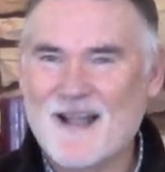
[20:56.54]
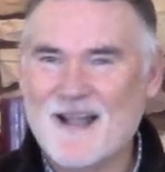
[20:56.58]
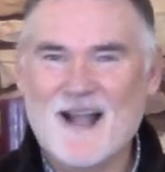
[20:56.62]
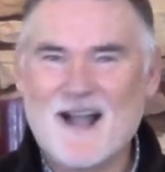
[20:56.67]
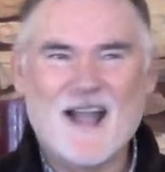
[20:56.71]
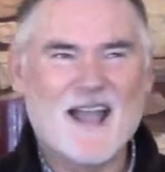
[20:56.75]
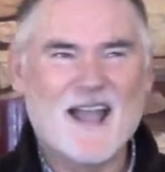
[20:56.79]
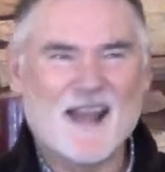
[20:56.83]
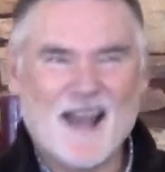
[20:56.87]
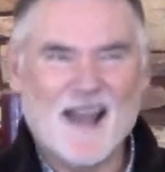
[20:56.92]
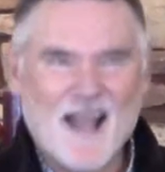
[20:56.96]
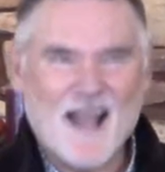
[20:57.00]

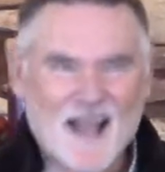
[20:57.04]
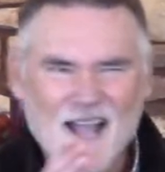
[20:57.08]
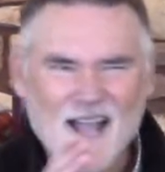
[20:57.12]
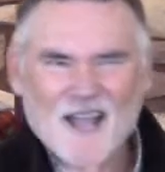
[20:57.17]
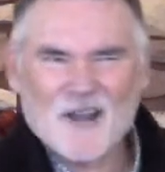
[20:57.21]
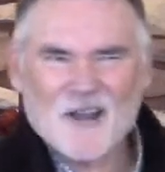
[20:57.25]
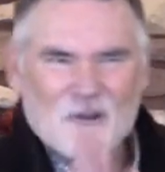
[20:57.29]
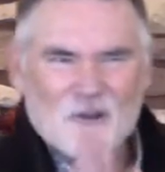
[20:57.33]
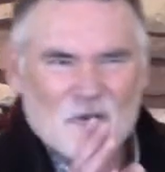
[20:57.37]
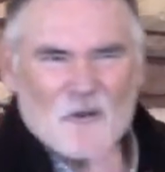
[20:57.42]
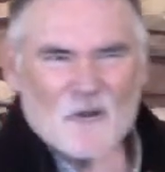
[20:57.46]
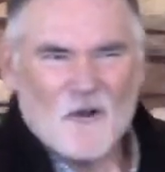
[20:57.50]
And
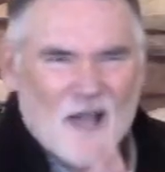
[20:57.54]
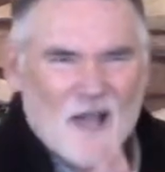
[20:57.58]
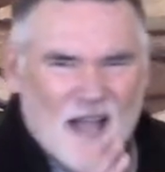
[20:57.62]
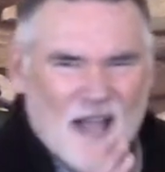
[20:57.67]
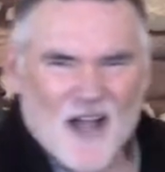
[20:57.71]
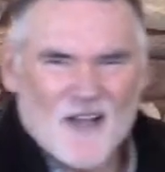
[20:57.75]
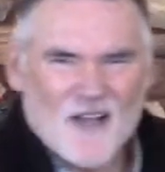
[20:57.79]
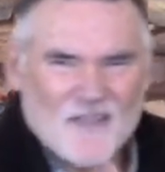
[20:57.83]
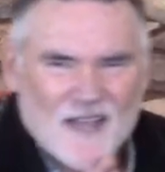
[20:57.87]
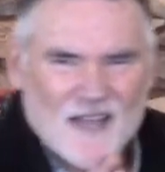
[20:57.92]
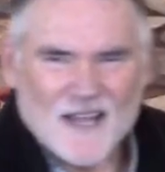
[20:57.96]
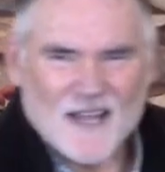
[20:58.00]
I don't know
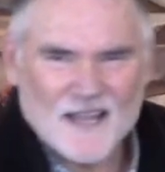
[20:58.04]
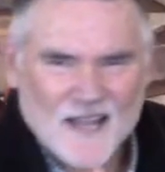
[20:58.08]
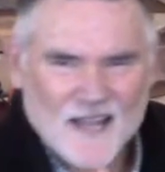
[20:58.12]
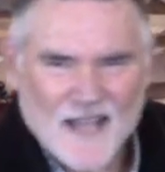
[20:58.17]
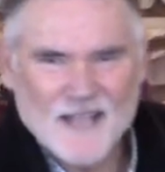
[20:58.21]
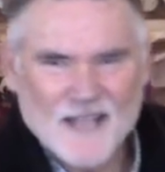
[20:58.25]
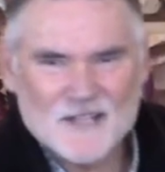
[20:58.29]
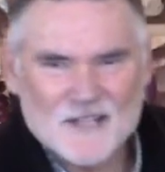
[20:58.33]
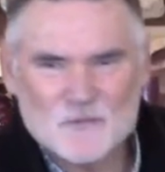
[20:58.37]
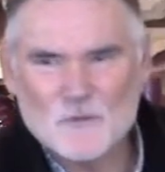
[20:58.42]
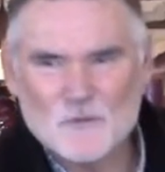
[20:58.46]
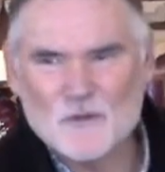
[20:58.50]
how that
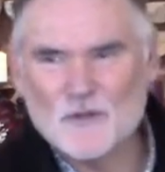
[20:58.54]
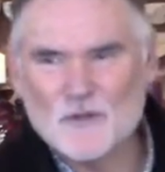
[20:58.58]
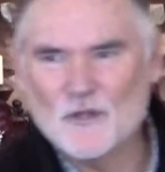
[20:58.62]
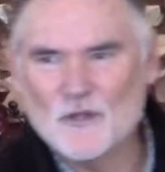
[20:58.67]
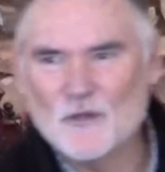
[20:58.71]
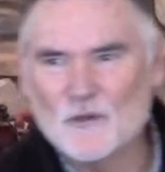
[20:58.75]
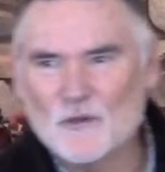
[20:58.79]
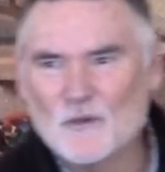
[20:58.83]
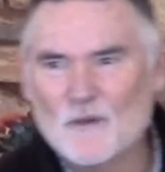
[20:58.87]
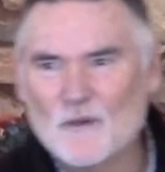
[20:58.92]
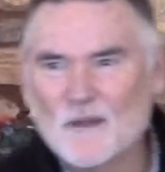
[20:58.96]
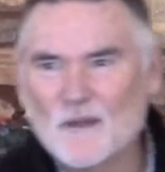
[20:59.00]
lands with
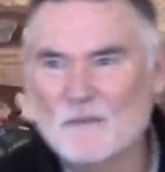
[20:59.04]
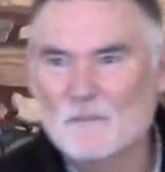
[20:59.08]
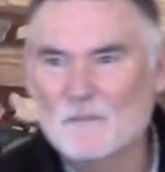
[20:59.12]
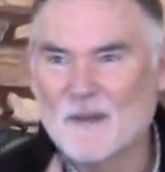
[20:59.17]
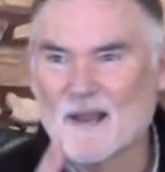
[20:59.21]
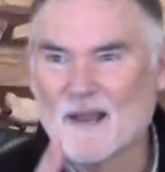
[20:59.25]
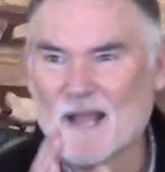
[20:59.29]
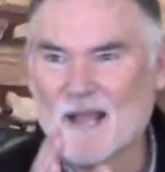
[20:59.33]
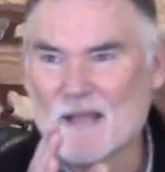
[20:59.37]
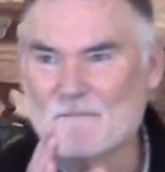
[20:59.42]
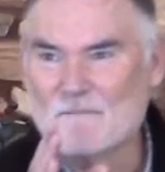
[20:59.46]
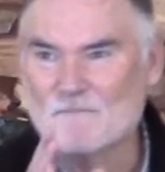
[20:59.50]
you,
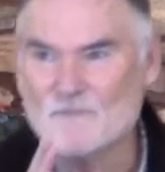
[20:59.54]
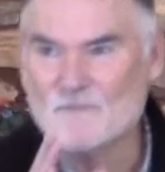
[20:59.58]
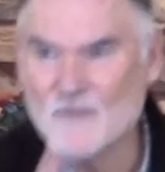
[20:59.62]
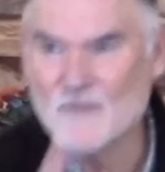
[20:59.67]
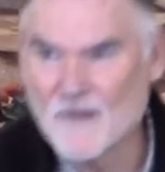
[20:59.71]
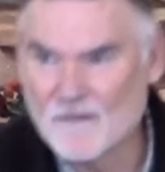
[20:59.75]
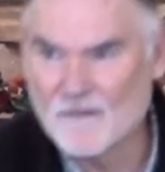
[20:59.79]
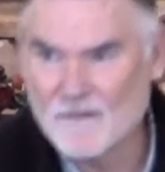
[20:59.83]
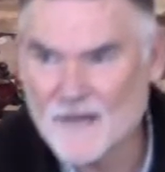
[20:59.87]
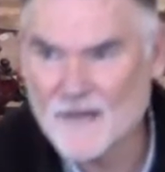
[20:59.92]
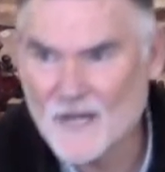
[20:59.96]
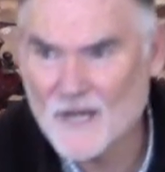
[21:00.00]
but I am
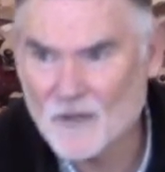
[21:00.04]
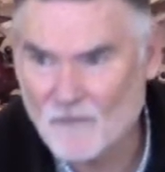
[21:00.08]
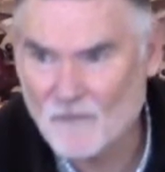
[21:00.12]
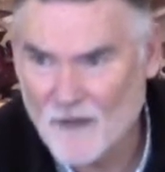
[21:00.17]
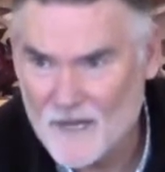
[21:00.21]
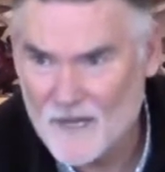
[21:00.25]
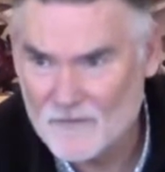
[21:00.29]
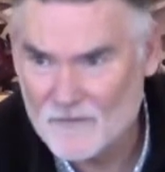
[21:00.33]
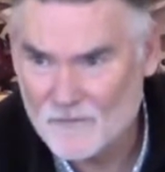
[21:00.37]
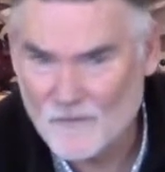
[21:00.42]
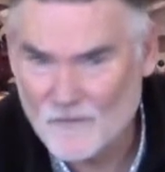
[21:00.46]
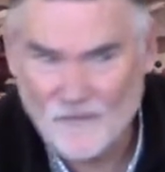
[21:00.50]
very
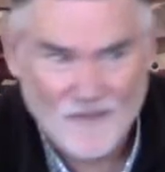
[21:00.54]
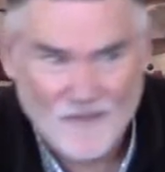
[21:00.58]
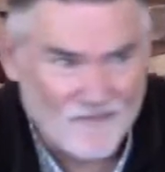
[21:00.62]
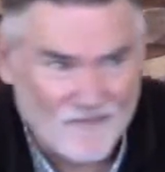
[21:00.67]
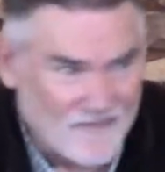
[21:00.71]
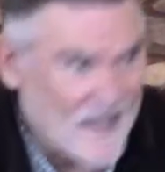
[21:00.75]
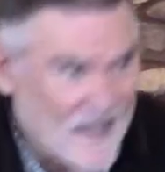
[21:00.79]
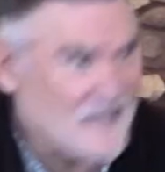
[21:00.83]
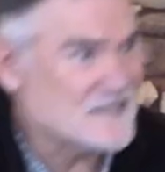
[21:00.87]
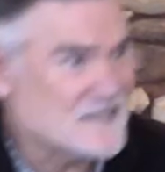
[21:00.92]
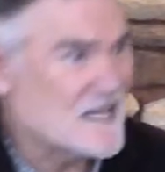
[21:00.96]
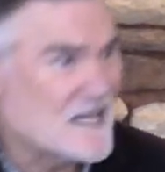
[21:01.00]
grateful
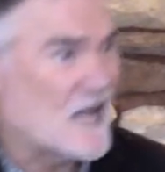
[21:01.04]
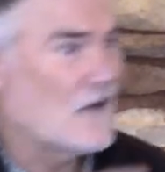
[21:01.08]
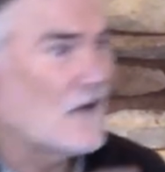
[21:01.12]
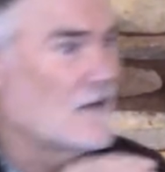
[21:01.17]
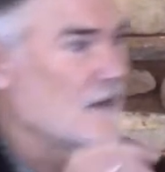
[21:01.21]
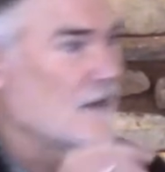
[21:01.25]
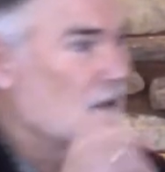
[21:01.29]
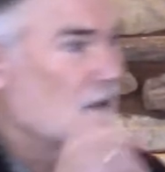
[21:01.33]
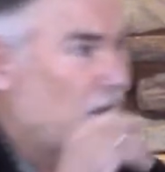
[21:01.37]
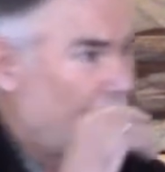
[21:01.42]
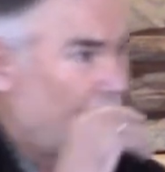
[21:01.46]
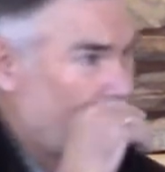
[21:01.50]
that that's how
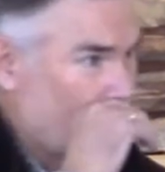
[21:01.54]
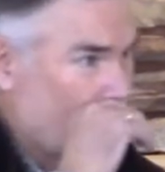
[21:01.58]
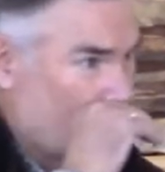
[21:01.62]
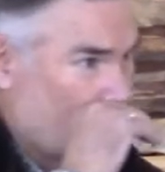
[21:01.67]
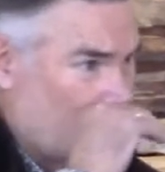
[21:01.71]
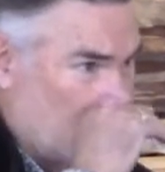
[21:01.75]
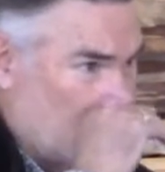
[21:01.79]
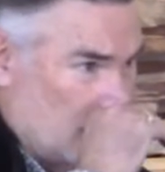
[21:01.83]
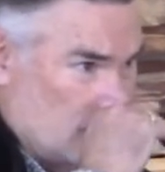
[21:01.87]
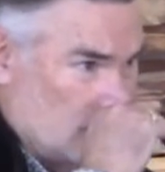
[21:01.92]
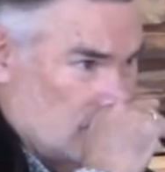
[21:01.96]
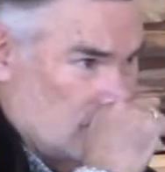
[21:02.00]
he
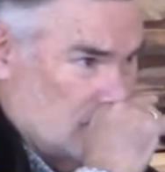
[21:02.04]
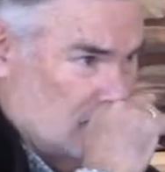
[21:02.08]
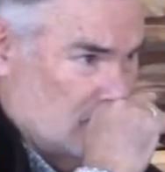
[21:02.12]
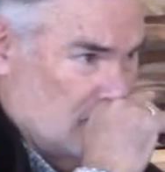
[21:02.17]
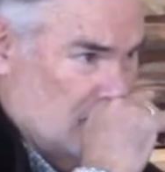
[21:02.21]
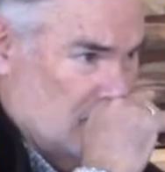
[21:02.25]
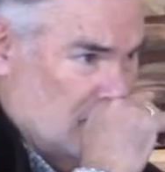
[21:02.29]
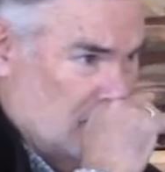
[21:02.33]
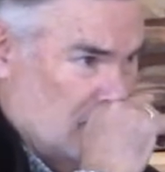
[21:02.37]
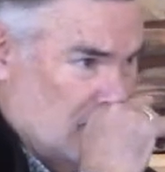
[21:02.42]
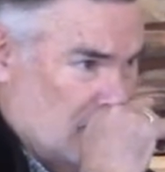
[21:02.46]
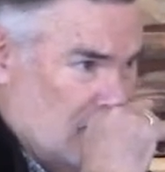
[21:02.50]
operates.
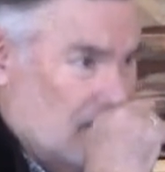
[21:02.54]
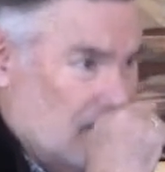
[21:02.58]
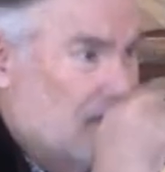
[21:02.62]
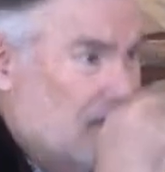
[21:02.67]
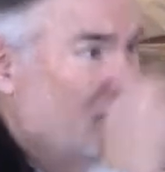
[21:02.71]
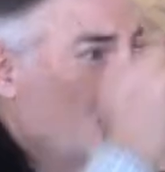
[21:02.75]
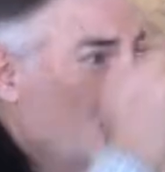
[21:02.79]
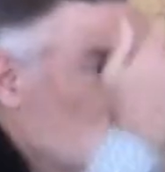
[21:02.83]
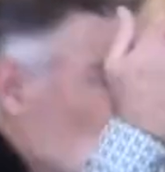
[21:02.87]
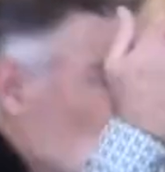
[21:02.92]
That's